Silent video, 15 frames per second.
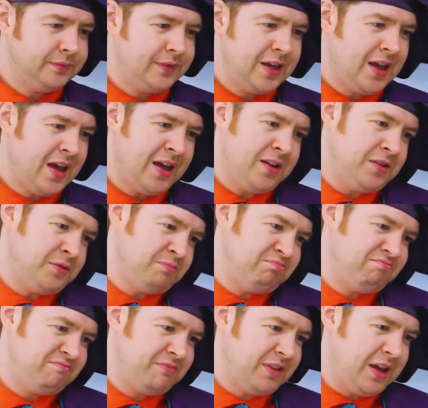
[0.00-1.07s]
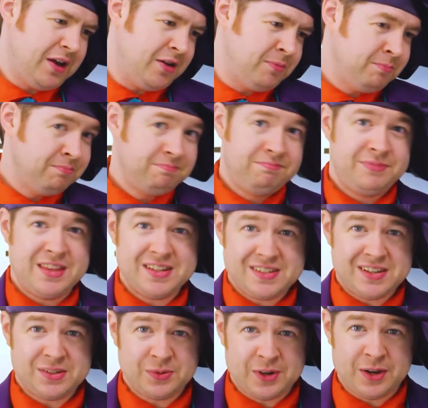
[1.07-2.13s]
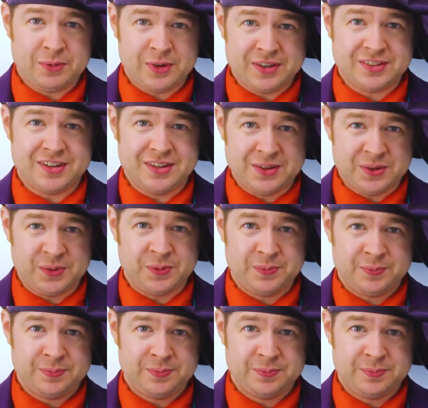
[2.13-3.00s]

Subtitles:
Yeah, I don't care. This is what I want to do.